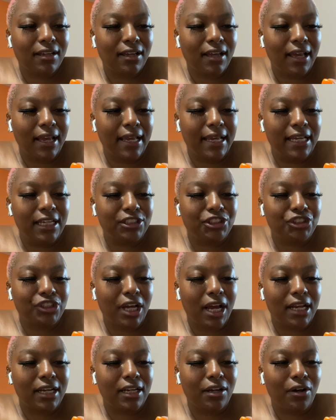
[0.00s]
and he's
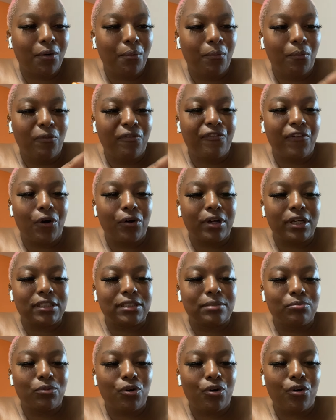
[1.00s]
trying to
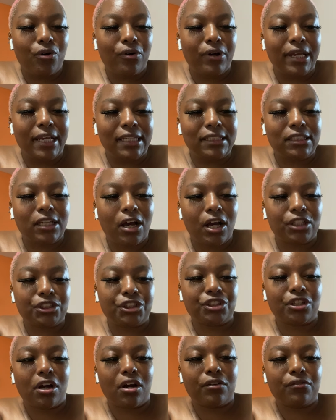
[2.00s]
focus more on his heart
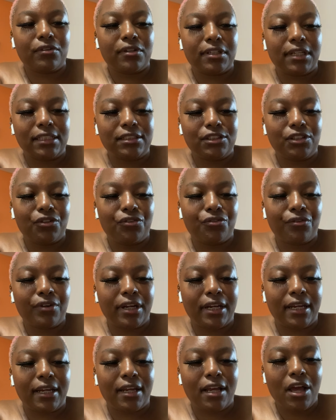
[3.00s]
chakra, that's the
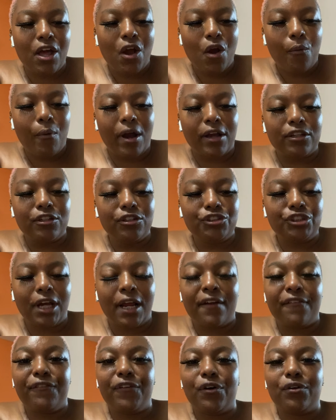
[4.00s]
green, while you
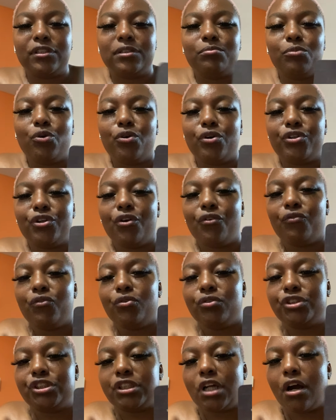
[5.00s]
trying to focus more on your
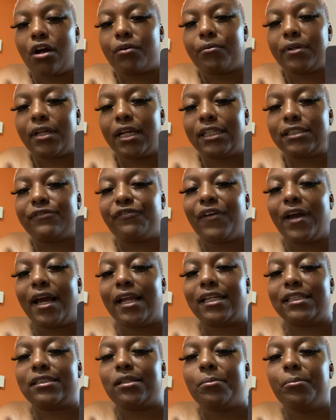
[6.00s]
root chakra, that's
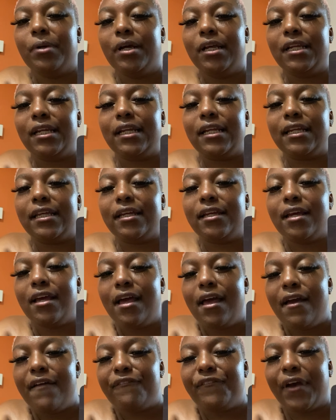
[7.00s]
finding stability,
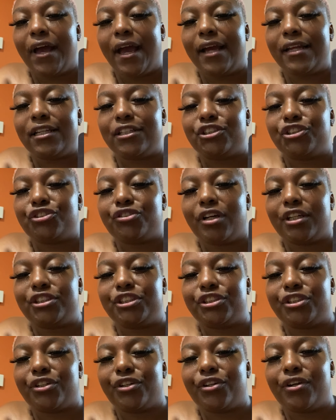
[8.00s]
finding
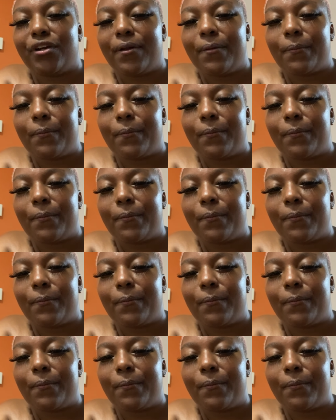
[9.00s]
structure